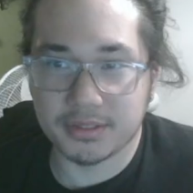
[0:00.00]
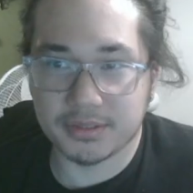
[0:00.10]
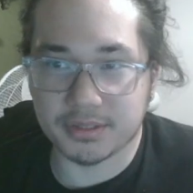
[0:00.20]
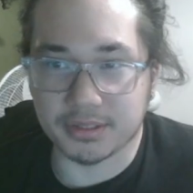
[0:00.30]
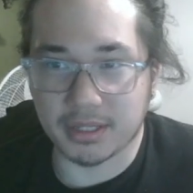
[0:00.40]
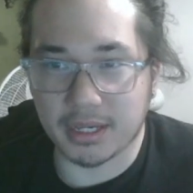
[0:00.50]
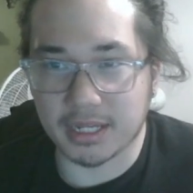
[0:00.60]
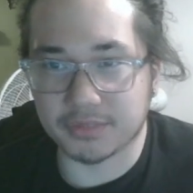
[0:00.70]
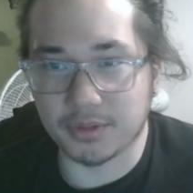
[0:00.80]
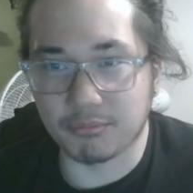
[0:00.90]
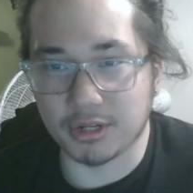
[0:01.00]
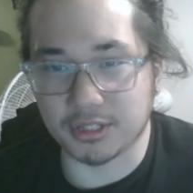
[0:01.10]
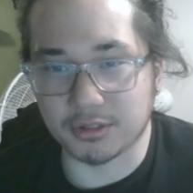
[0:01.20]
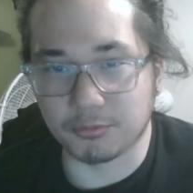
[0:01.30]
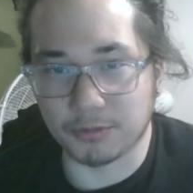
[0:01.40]
It's going to activate
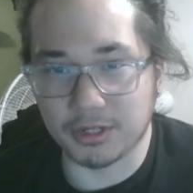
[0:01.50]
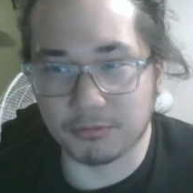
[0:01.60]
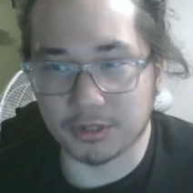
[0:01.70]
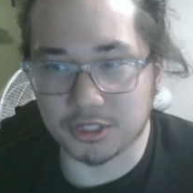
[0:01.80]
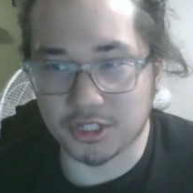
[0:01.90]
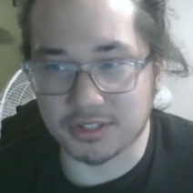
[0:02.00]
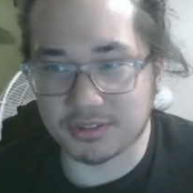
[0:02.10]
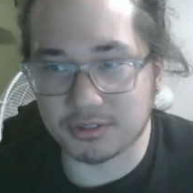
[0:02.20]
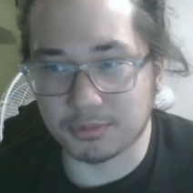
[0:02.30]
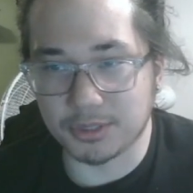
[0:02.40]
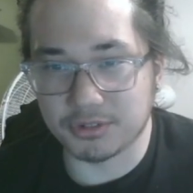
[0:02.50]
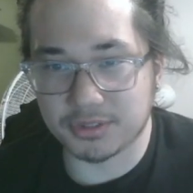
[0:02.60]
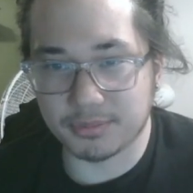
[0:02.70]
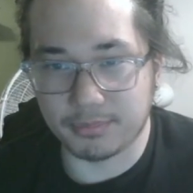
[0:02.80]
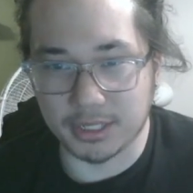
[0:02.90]
Branded in White. We're going to change
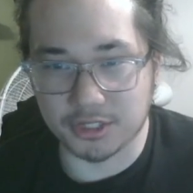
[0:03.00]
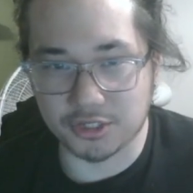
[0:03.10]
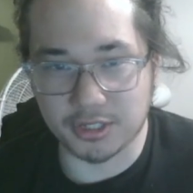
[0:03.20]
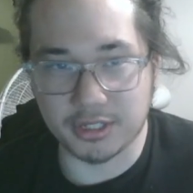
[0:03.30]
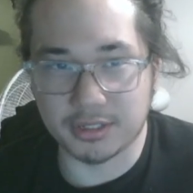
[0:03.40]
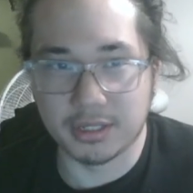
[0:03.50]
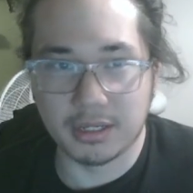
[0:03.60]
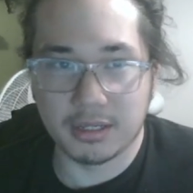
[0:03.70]
Snopios, banishing